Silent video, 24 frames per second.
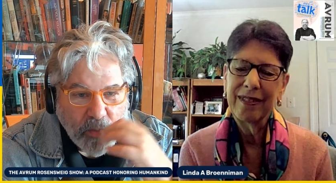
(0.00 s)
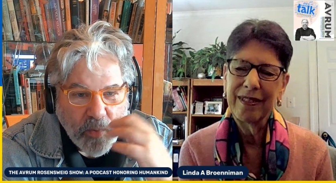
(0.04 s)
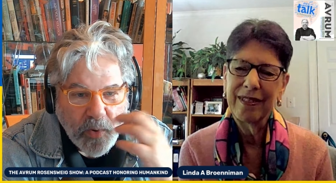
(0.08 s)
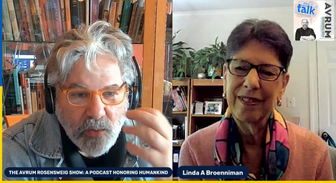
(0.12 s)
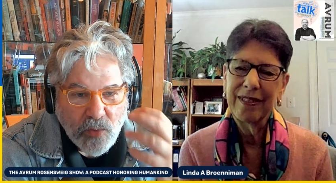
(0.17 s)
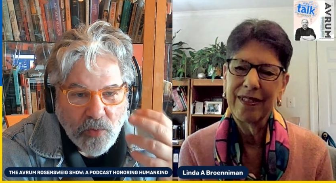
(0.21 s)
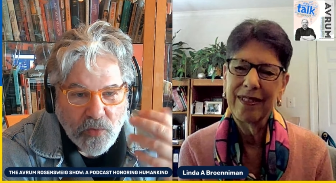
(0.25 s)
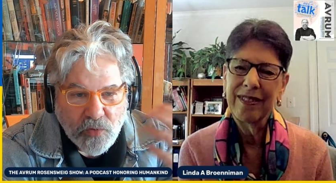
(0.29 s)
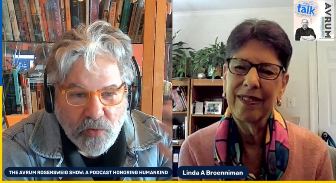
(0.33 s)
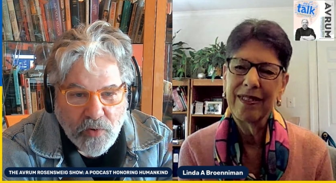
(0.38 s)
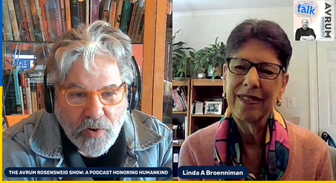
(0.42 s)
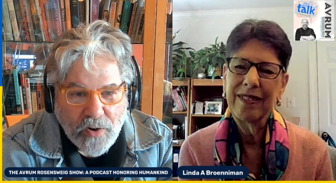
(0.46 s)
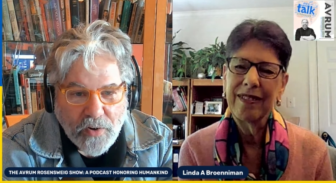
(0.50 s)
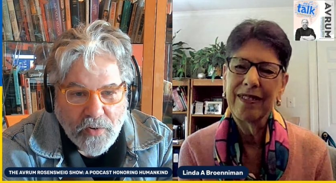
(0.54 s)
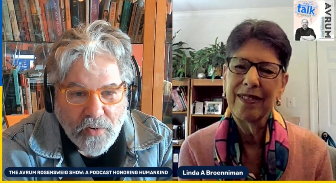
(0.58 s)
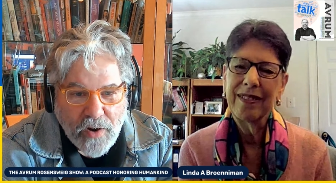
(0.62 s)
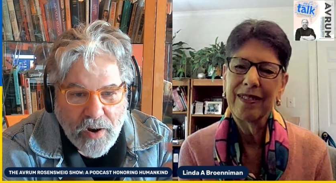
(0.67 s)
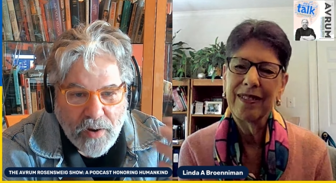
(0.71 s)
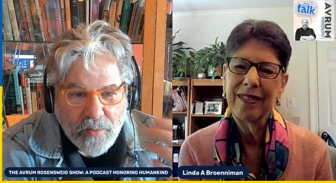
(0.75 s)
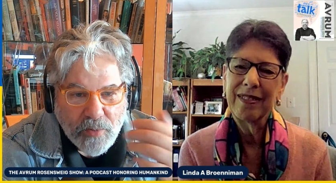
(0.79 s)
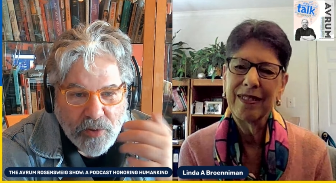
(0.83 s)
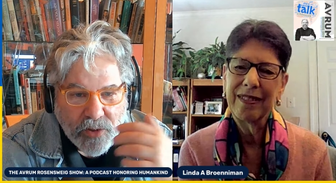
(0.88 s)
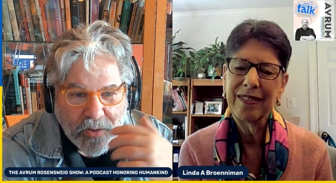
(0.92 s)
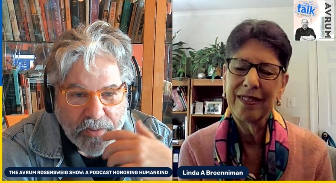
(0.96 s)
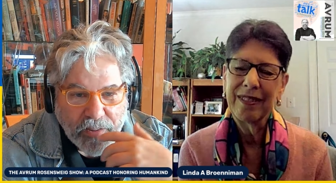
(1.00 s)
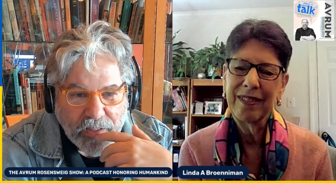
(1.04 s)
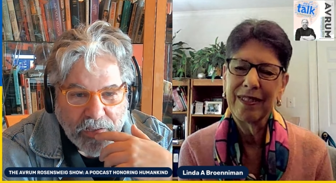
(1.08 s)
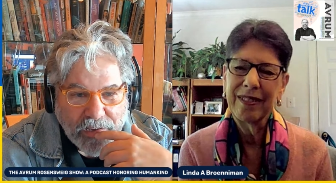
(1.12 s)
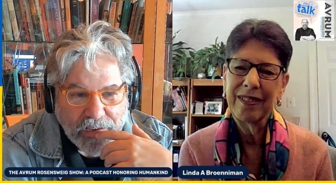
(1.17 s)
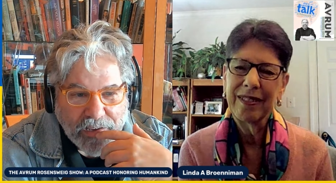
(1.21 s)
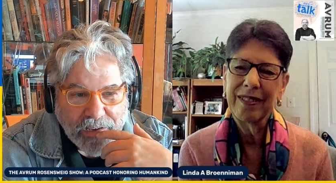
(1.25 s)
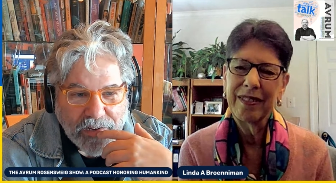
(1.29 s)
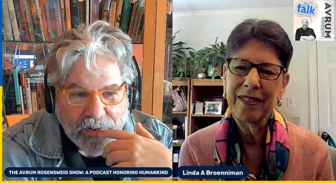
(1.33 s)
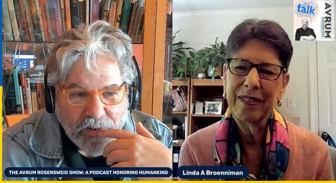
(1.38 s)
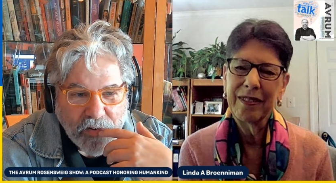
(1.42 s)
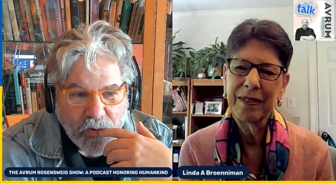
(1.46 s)
Speaker 1: what was great grandmother like,
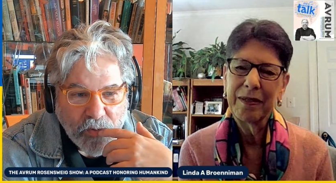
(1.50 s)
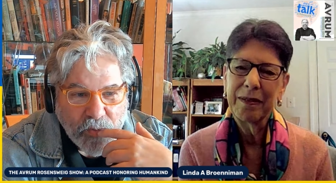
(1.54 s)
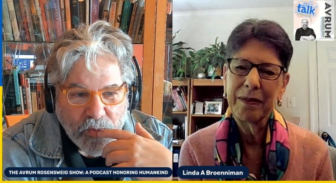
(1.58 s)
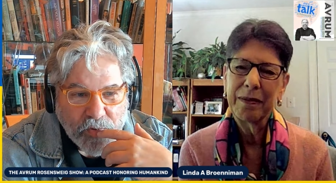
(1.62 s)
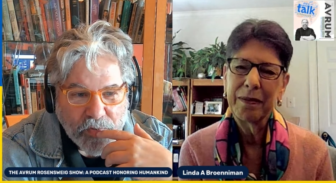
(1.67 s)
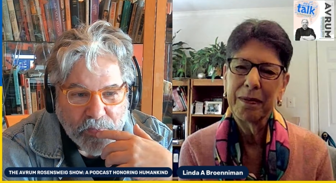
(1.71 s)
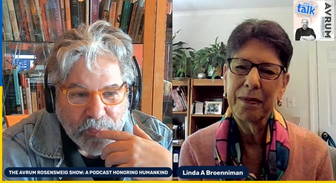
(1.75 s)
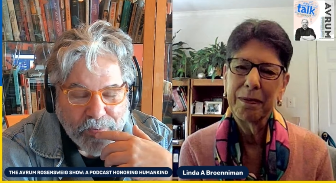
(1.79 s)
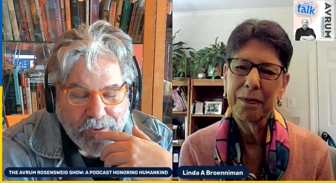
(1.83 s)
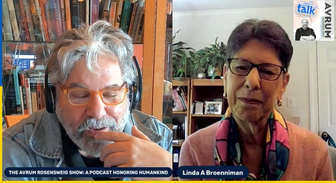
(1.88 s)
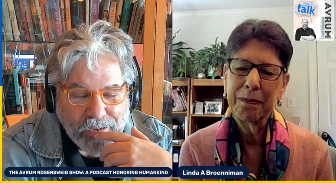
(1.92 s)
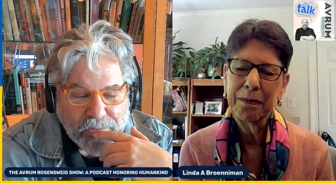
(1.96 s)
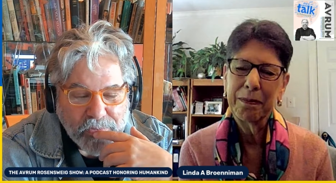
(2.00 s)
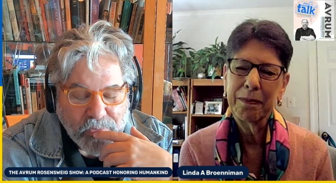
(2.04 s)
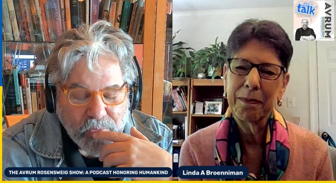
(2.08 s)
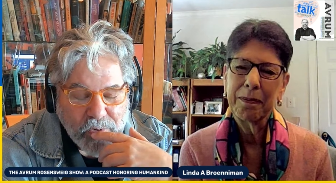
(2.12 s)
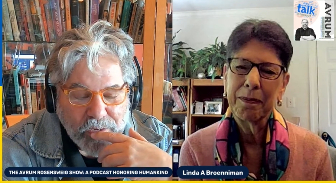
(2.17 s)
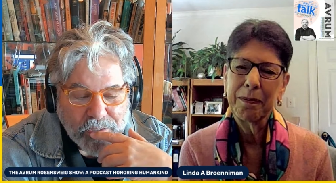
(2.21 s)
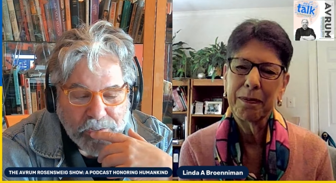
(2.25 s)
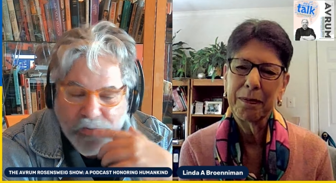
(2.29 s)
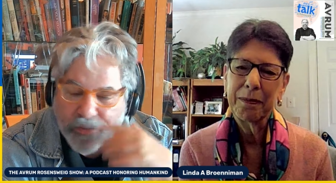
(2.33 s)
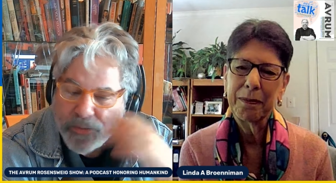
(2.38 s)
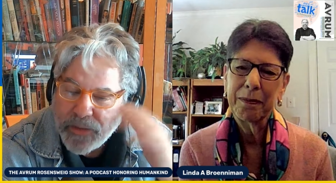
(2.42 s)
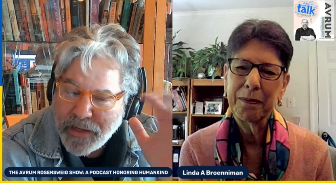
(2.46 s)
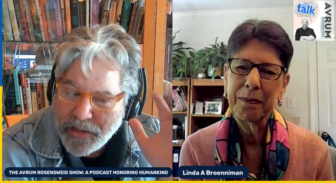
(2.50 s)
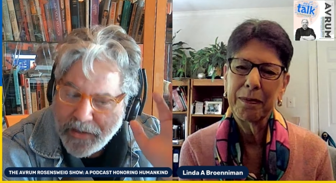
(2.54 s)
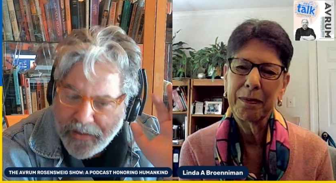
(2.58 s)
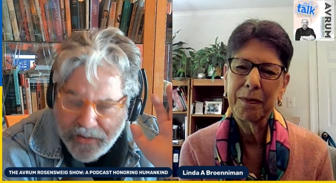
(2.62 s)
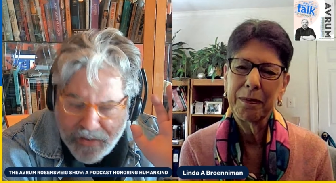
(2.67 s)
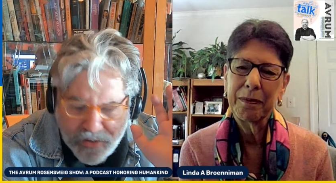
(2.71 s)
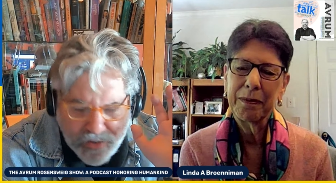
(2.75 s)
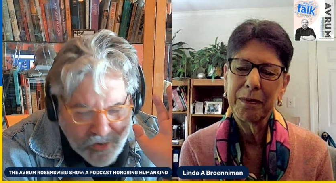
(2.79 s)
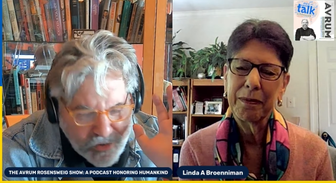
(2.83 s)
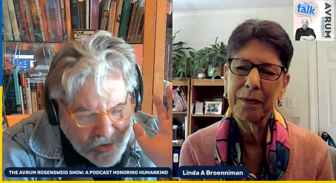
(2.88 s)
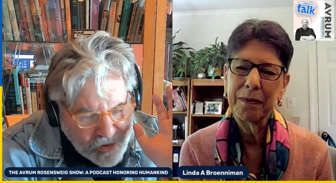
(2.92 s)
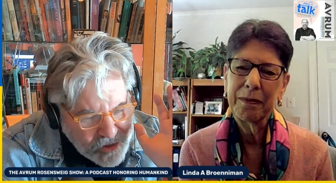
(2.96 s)
and her response was,
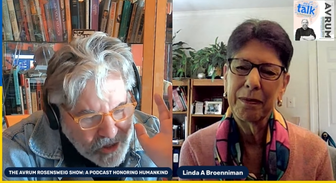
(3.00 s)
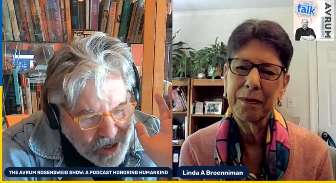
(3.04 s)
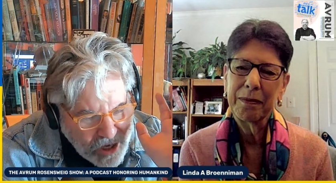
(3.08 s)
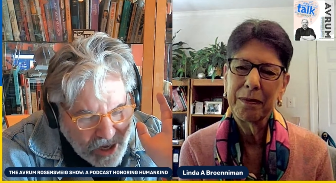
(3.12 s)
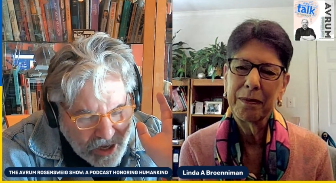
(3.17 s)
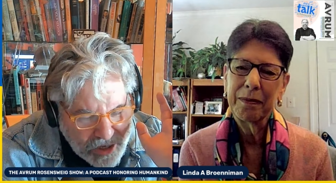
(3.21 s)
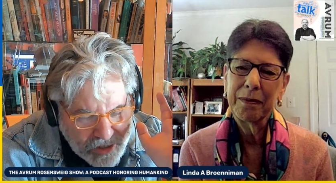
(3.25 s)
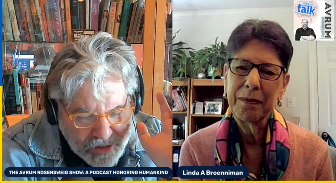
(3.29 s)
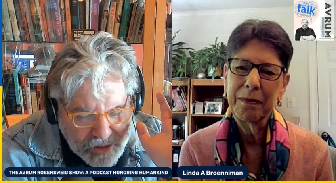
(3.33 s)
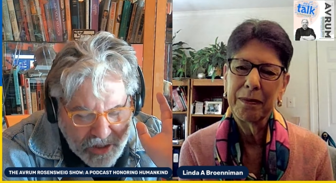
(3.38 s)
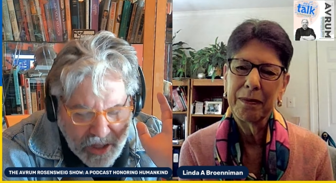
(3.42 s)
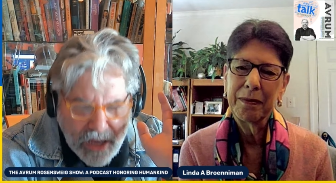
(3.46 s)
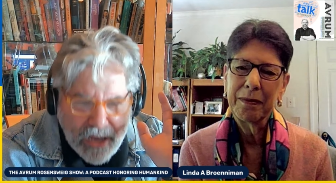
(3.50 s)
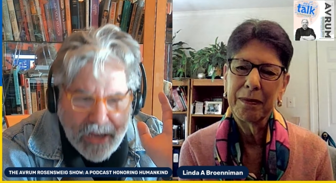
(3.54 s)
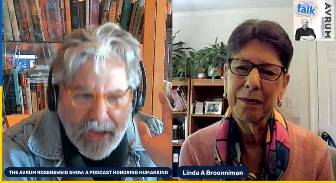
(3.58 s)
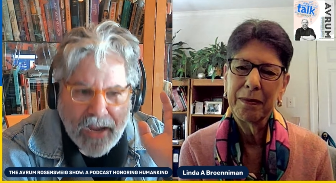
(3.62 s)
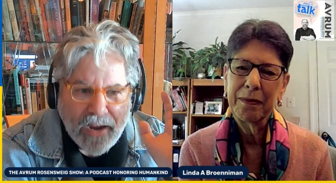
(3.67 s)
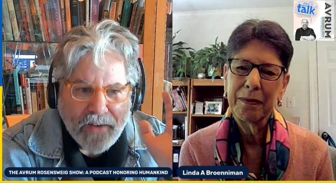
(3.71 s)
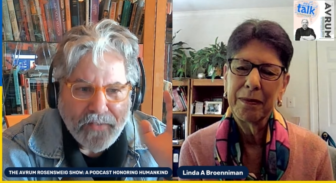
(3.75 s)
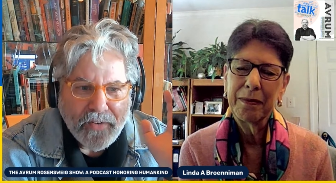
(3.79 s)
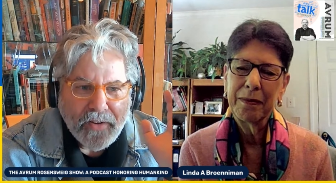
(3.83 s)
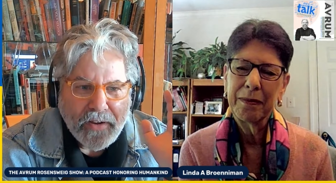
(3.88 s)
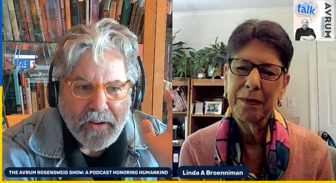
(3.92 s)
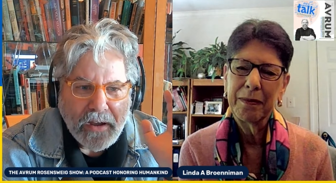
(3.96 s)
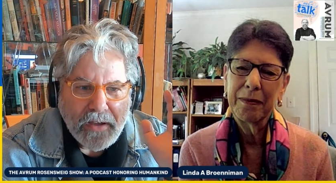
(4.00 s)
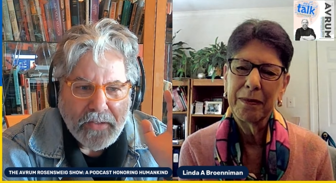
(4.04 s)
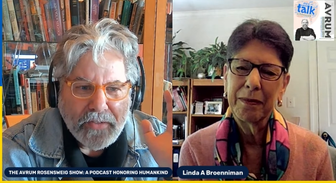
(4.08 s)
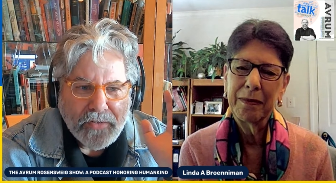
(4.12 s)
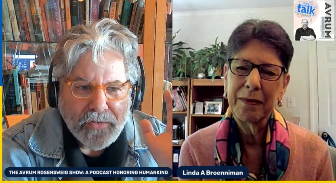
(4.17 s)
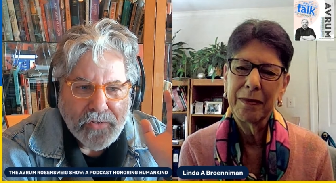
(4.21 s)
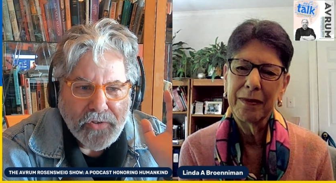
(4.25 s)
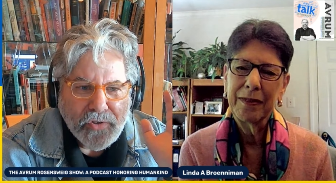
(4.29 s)
"Just like every other